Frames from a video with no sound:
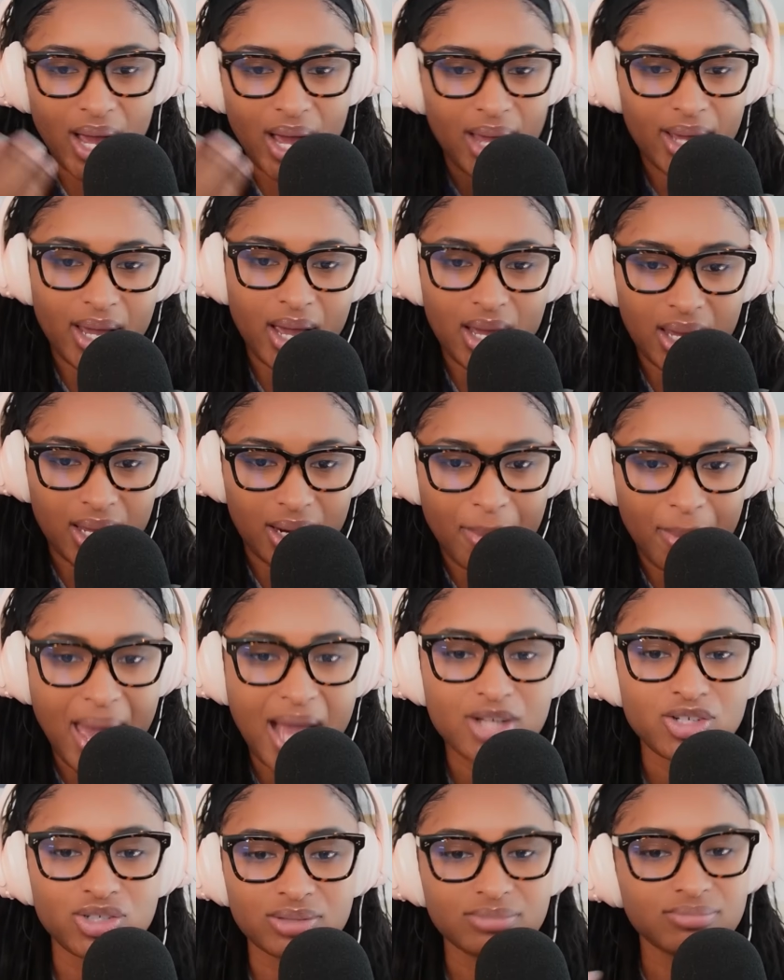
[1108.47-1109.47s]
And I can
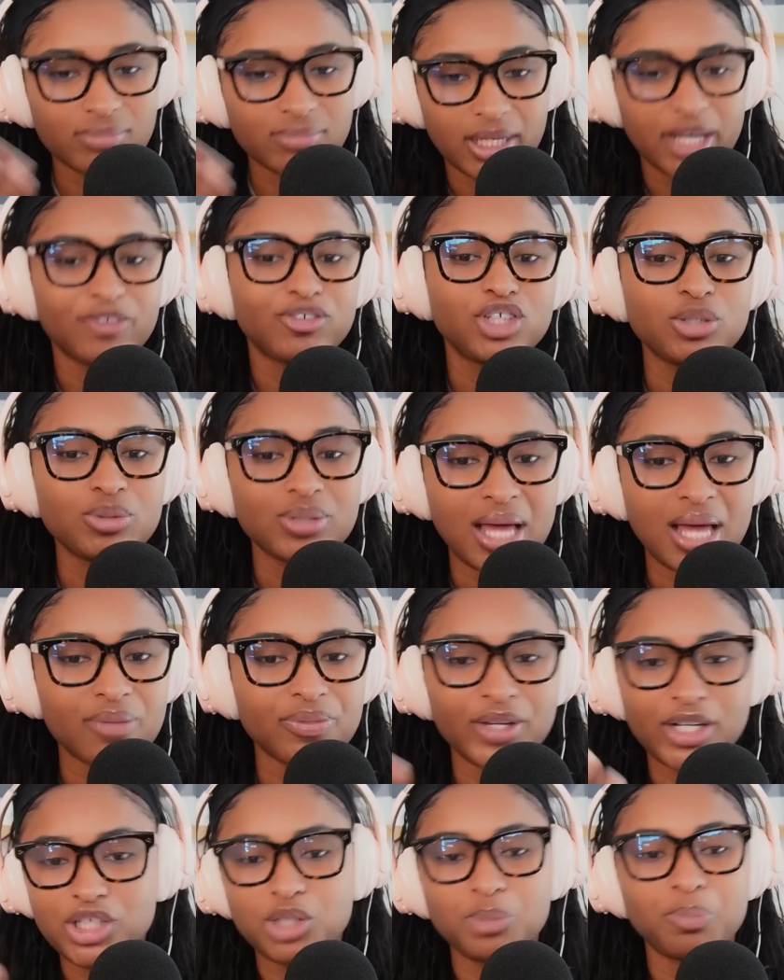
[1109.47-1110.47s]
imagine if she was
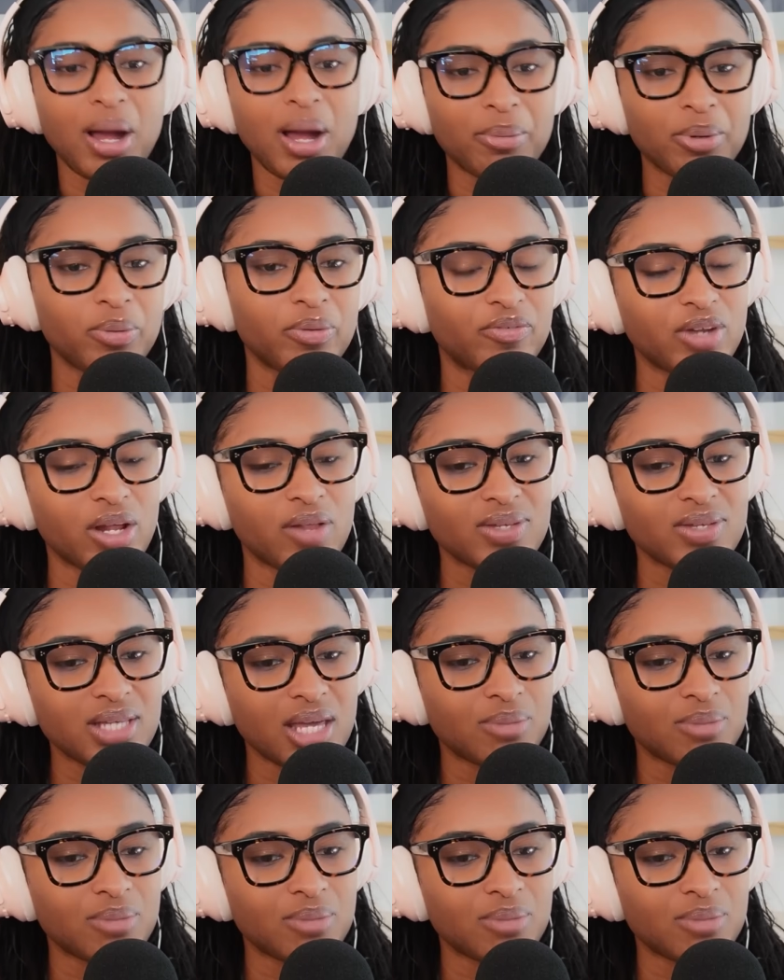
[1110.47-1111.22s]
out there, she probably would have done the